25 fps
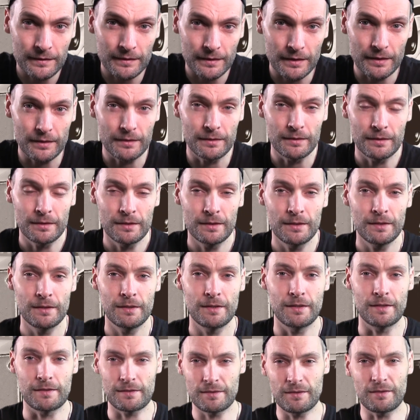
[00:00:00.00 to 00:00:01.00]
So
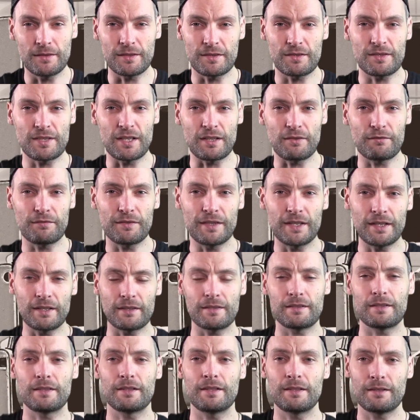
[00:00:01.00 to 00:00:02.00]
it's not a chick
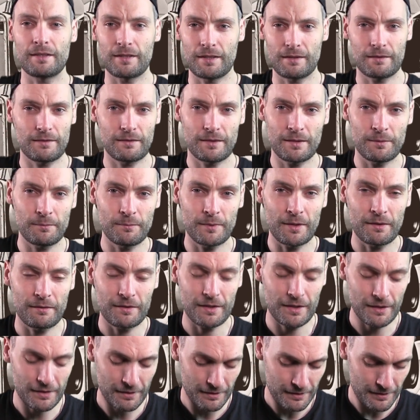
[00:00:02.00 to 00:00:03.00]
flick, so don't
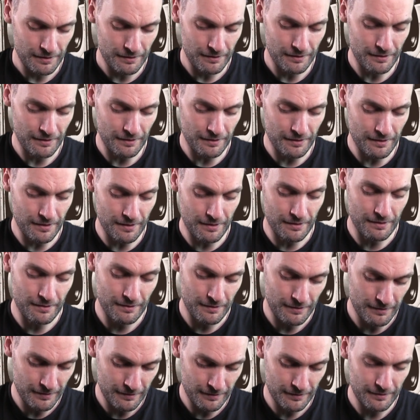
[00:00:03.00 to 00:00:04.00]
worry. You can
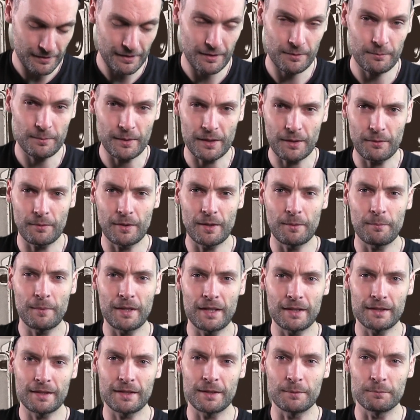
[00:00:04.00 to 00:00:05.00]
still be quite
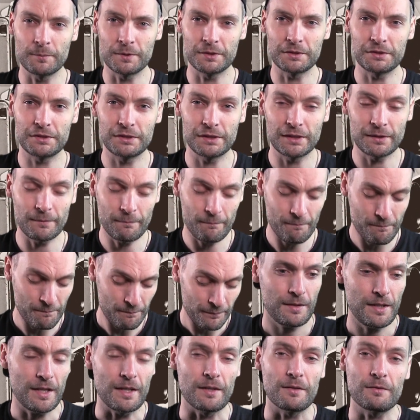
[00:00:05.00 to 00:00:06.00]
manly and watch it.
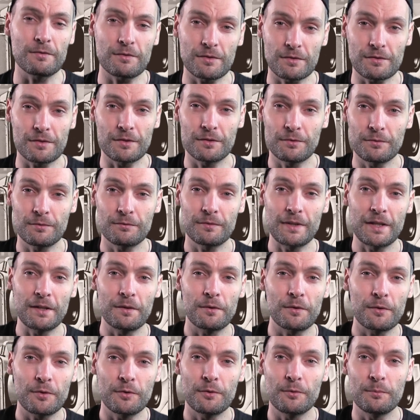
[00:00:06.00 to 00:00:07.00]
Yeah, it's just an
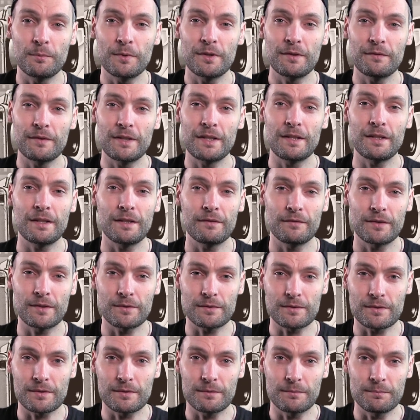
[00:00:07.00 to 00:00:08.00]
all-round cool movie. If I
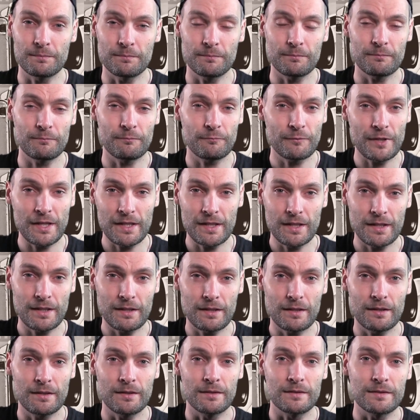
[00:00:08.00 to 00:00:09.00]
was to rate
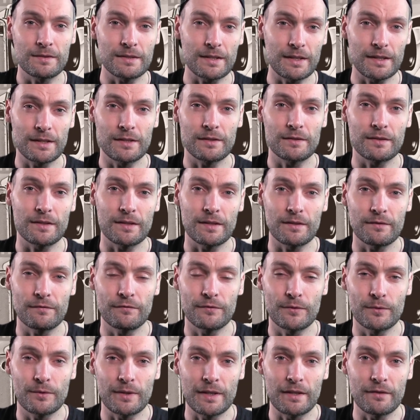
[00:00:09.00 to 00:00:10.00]
it, I'd say it's a
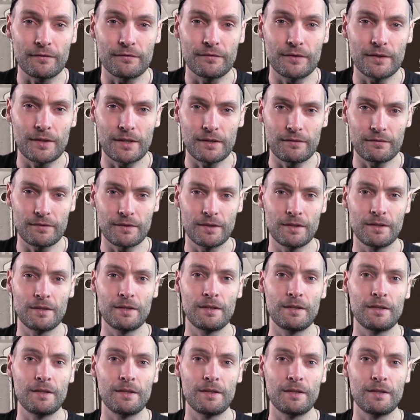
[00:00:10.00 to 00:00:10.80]
4 out of 5.